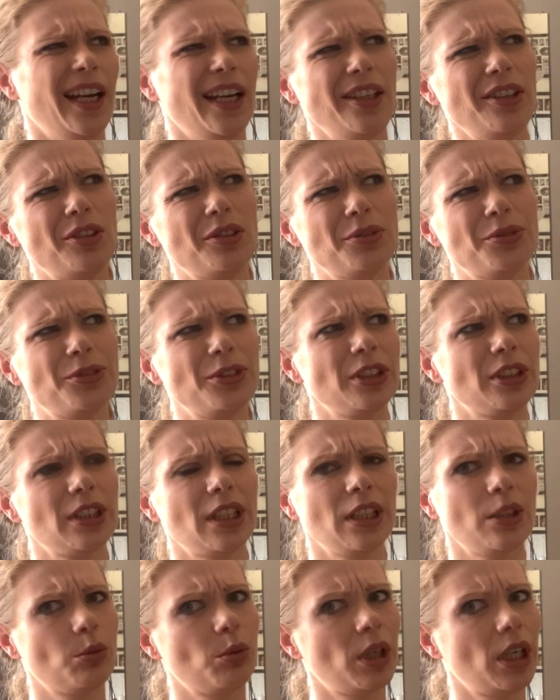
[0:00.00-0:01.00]
don't feel
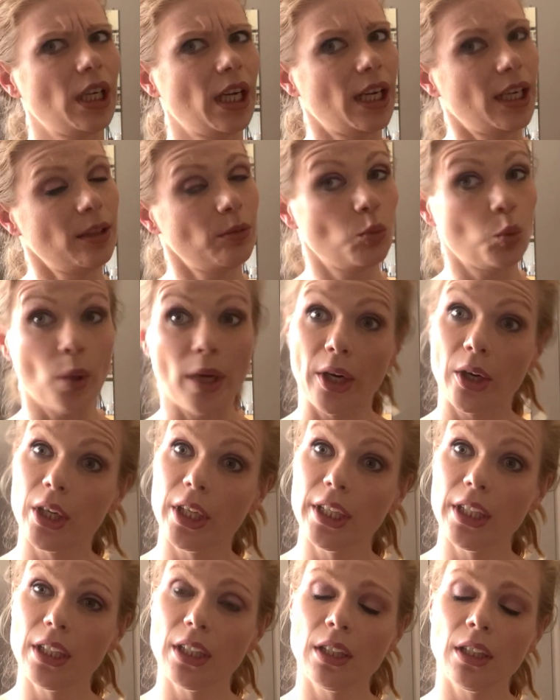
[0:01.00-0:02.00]
like what I'm
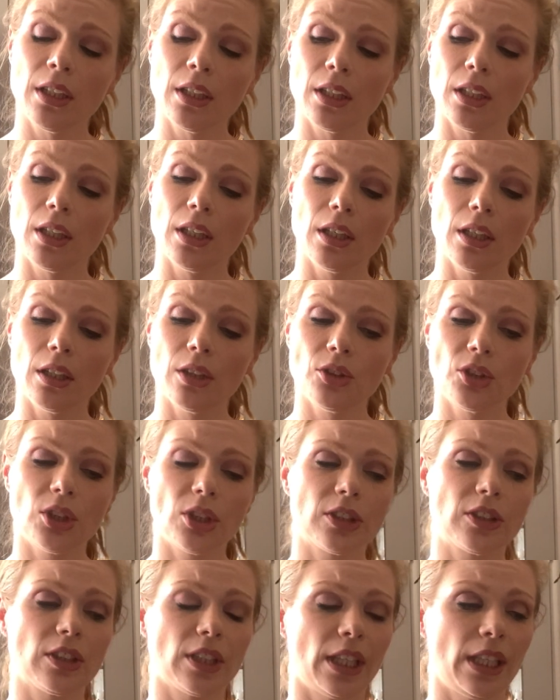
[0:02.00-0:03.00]
wearing
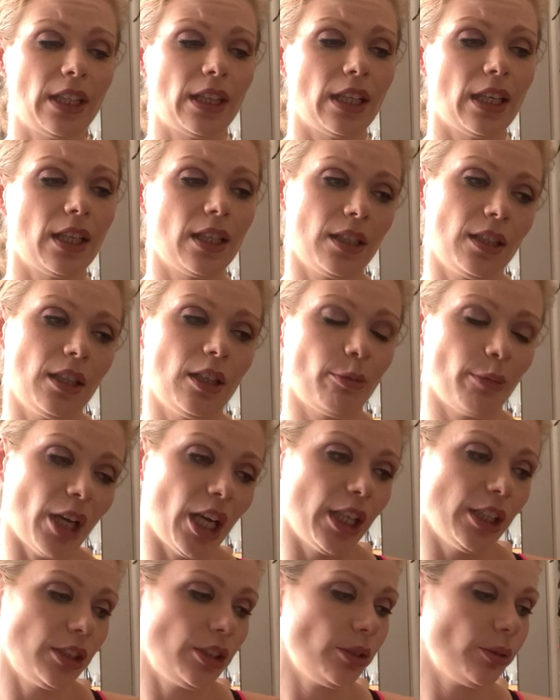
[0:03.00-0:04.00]
looks like that. Am
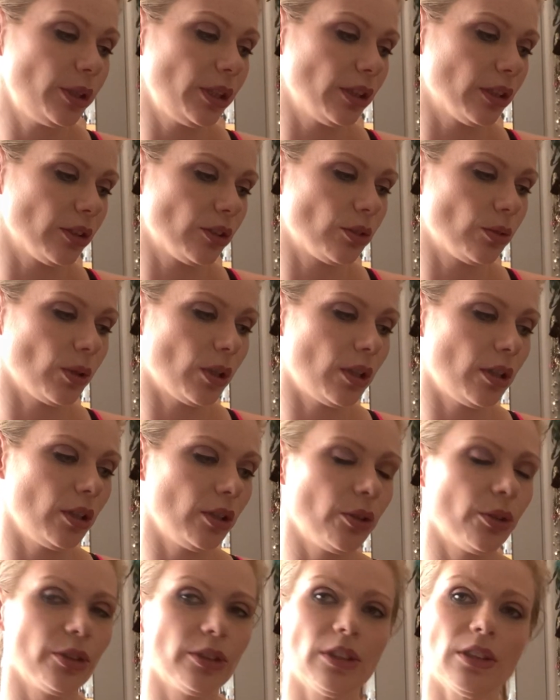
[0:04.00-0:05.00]
I doing this
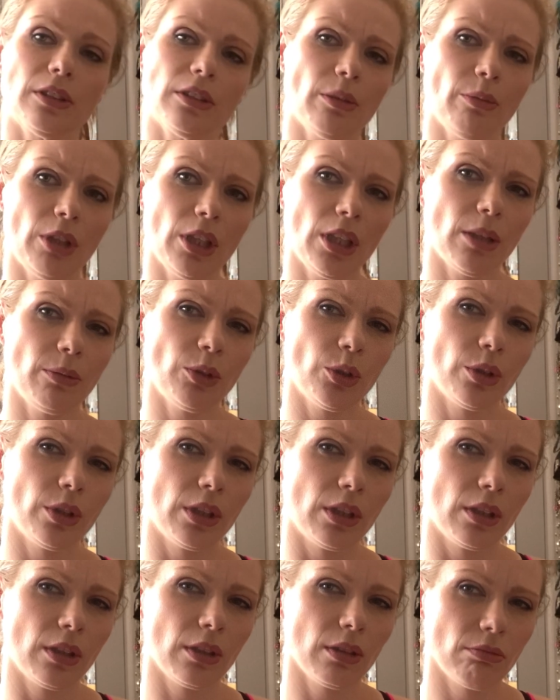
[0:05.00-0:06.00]
wrong, or is there something I'm
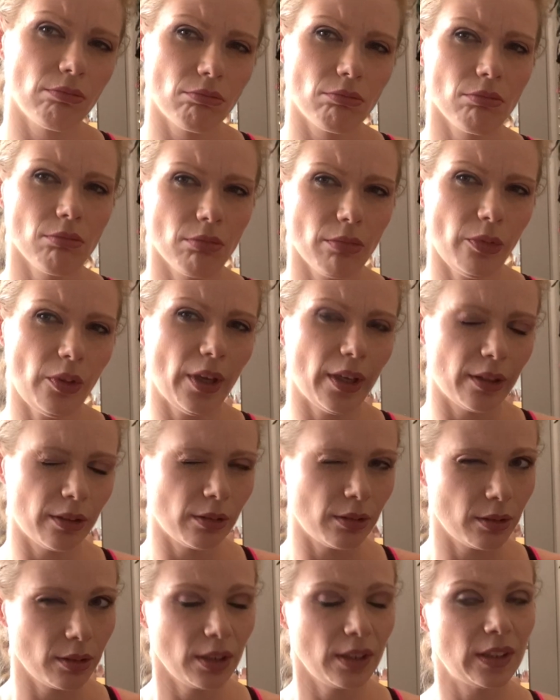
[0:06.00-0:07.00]
doing that
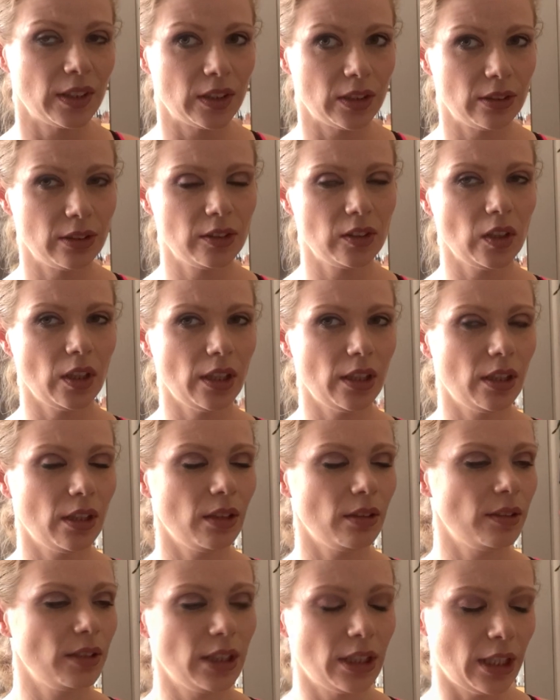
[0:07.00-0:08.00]
is
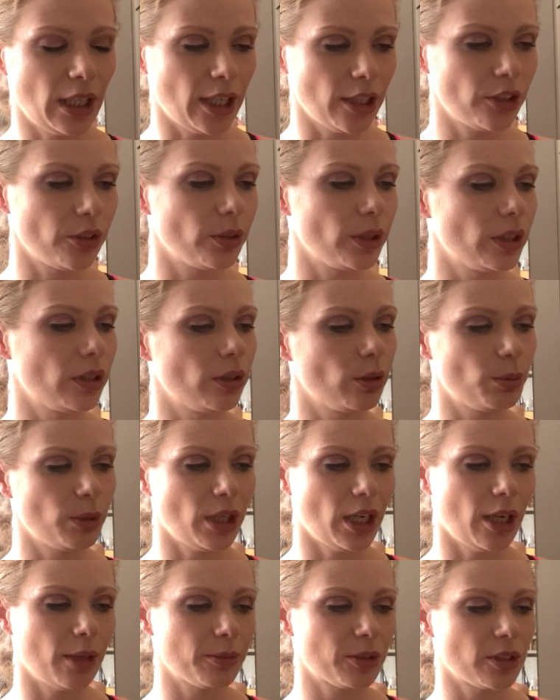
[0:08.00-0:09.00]
inaccurate, or
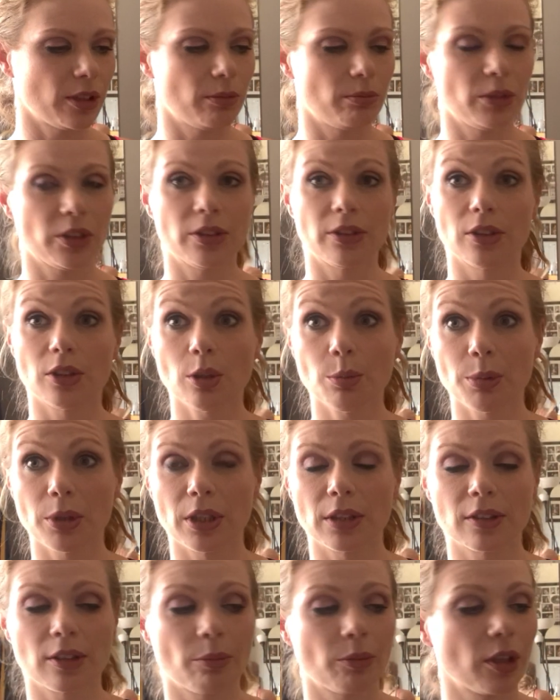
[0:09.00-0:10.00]
perhaps I'm
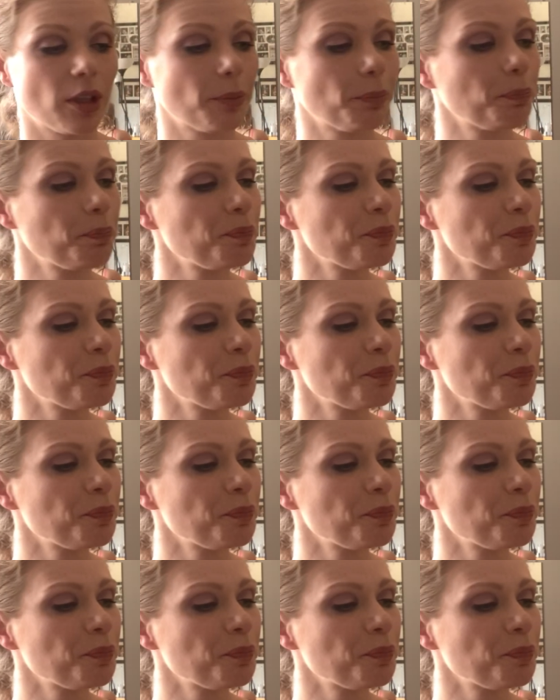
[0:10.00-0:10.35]
misinterpreting something?